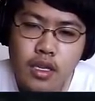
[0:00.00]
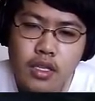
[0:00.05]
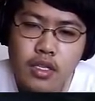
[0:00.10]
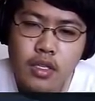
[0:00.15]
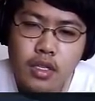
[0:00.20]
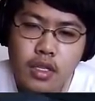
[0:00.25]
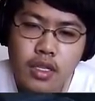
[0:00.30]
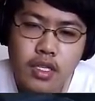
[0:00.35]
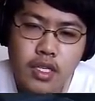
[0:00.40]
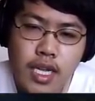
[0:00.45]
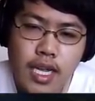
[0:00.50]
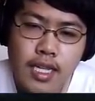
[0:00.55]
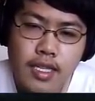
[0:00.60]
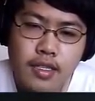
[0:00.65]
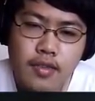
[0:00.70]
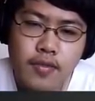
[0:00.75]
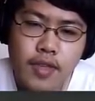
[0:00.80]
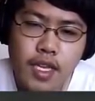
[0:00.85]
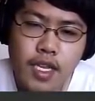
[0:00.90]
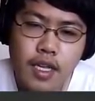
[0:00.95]
the chance of
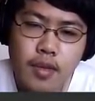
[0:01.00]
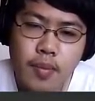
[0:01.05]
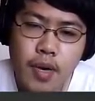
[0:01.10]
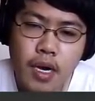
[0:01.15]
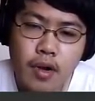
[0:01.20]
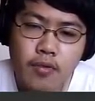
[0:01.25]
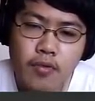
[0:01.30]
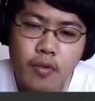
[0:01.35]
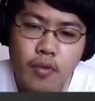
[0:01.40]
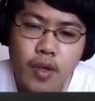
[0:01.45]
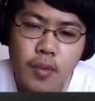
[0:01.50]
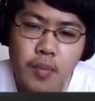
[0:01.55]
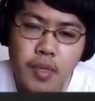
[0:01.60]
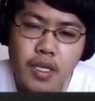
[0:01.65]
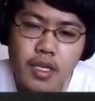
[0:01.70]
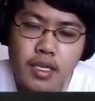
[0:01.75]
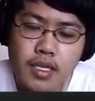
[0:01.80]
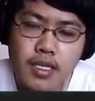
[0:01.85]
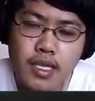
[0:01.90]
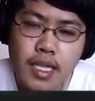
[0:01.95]
getting a powerful weapon
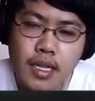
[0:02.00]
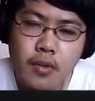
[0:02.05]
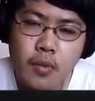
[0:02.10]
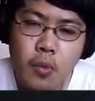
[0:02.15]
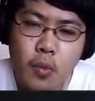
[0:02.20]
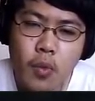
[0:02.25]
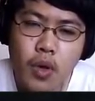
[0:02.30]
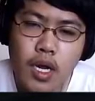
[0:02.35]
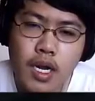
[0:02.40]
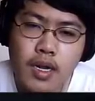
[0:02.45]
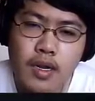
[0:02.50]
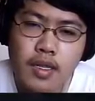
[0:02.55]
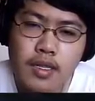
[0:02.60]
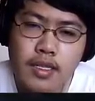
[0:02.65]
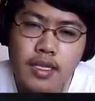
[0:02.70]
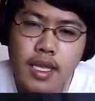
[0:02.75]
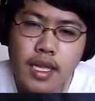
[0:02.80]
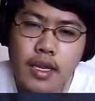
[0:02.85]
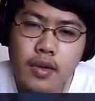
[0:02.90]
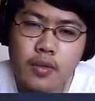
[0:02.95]
is like one out of
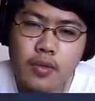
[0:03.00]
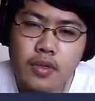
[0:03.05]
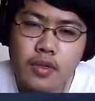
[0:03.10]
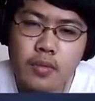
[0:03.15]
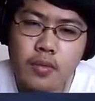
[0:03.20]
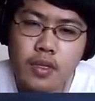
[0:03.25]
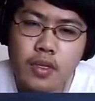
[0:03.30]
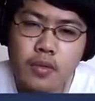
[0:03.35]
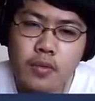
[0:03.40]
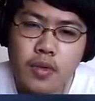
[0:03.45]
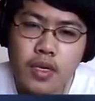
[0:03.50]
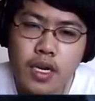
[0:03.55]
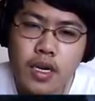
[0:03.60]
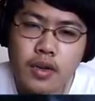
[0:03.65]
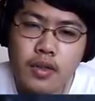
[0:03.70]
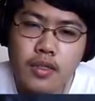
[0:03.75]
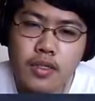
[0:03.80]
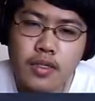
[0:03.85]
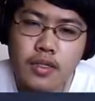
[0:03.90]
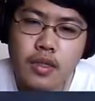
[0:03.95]
ten or something. One out
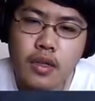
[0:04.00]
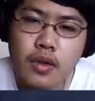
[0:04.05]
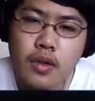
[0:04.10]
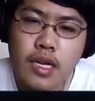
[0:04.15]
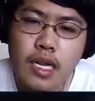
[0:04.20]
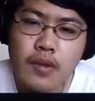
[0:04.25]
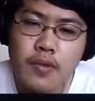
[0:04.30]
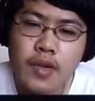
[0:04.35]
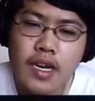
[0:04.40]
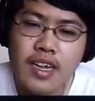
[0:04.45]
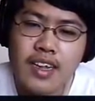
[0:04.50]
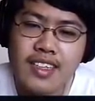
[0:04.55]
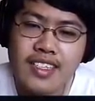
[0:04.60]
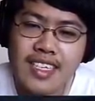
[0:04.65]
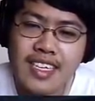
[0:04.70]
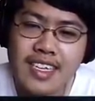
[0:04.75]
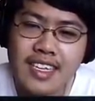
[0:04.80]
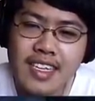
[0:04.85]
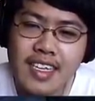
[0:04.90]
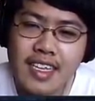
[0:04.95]
of no, not one out of
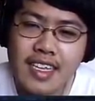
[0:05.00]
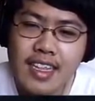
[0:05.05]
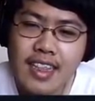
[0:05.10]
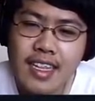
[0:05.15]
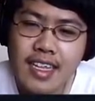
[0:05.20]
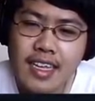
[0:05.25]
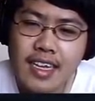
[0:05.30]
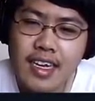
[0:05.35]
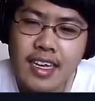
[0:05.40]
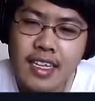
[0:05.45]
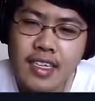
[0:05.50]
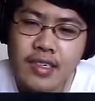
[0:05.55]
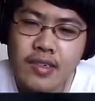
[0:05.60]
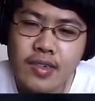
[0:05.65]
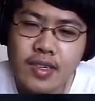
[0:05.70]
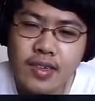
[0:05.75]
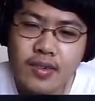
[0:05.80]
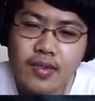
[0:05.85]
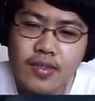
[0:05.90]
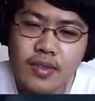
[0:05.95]
ten. Like one
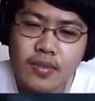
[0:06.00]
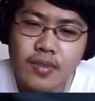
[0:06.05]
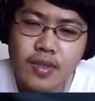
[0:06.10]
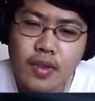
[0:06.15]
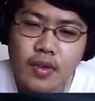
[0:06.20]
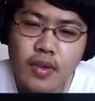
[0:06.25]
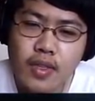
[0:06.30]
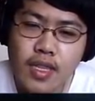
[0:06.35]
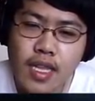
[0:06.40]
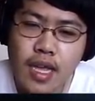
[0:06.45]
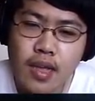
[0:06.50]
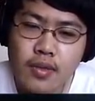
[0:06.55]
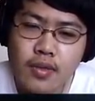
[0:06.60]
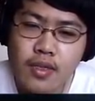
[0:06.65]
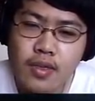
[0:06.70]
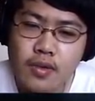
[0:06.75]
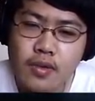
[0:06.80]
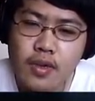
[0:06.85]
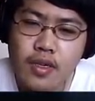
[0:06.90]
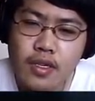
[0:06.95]
hundred or something, or one thousand, or
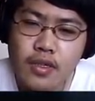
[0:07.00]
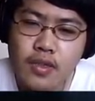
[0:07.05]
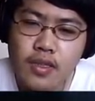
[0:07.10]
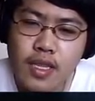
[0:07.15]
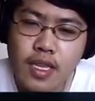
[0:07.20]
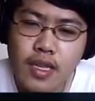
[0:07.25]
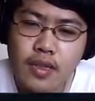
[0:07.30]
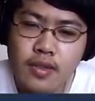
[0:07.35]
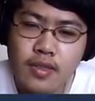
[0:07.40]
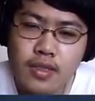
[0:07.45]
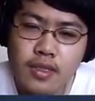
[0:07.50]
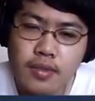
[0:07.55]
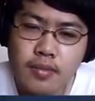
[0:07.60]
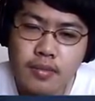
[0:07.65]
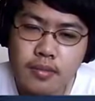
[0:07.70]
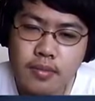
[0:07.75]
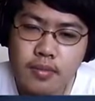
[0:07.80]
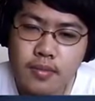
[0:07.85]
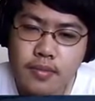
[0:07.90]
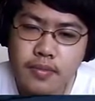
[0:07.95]
one hundred thousand.
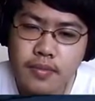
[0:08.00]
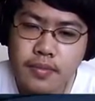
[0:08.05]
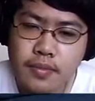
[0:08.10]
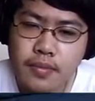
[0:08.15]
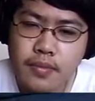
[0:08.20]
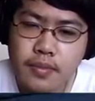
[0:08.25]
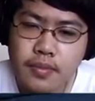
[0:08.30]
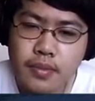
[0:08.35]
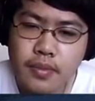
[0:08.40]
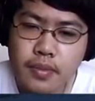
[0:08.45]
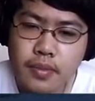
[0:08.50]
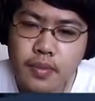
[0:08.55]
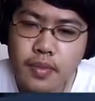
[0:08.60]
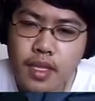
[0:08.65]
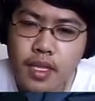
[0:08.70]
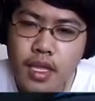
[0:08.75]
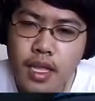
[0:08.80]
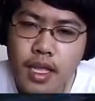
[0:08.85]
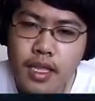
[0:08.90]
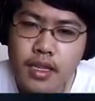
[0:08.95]

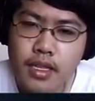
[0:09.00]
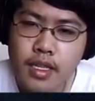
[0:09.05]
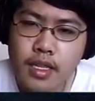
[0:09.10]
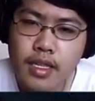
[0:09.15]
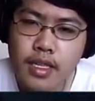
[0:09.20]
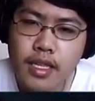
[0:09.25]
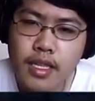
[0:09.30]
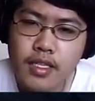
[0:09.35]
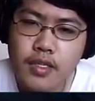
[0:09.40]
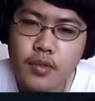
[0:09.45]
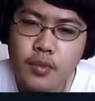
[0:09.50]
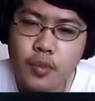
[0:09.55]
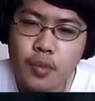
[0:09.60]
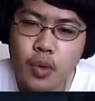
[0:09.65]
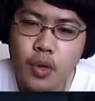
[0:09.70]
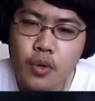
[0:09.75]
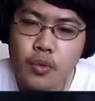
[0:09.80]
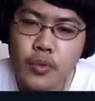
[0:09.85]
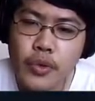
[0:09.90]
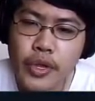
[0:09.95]
And it, it gets
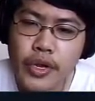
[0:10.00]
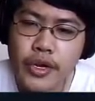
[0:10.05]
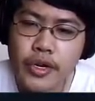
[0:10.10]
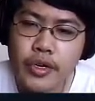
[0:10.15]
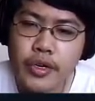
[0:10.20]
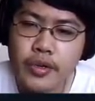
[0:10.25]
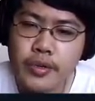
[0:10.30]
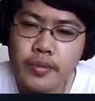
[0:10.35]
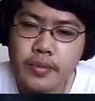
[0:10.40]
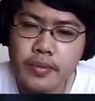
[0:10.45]
more rare